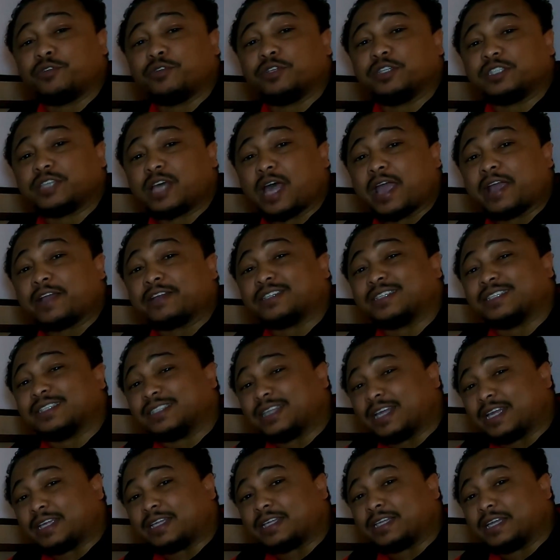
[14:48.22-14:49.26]
you desire
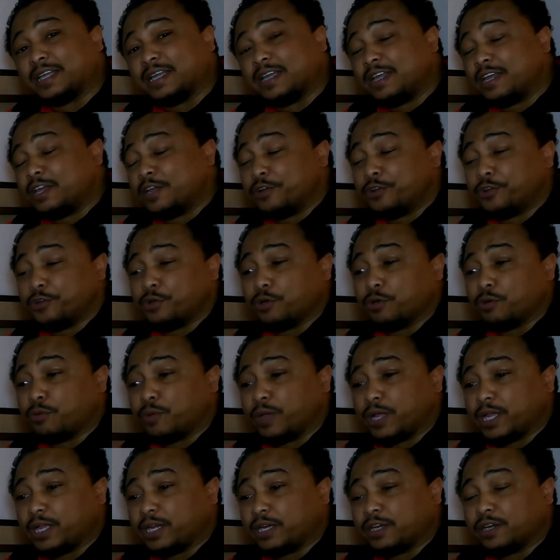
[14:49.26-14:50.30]
today. No
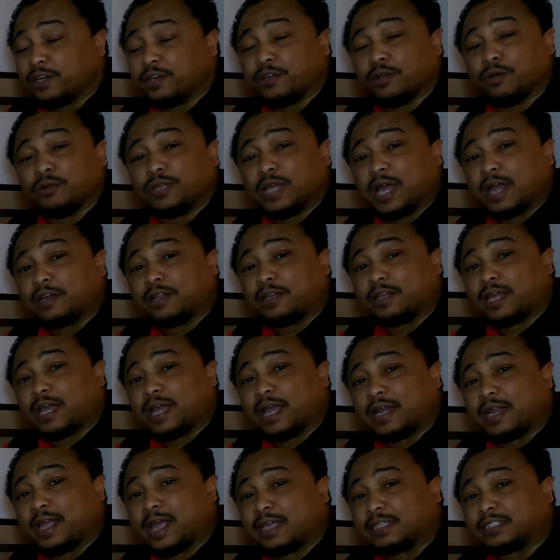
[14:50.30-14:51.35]
wait, no down the
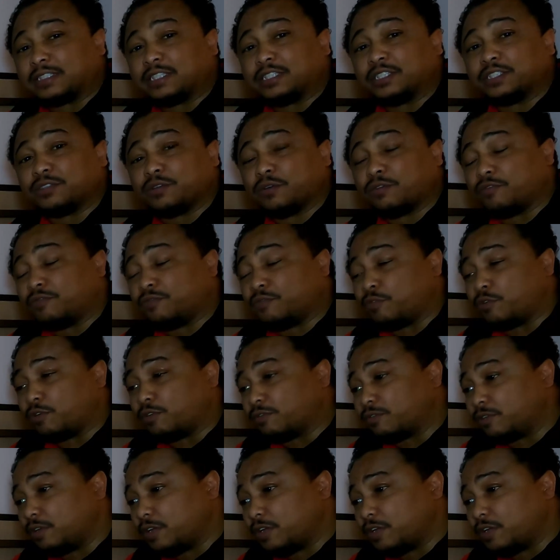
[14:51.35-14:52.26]
line, hassle, and so forth.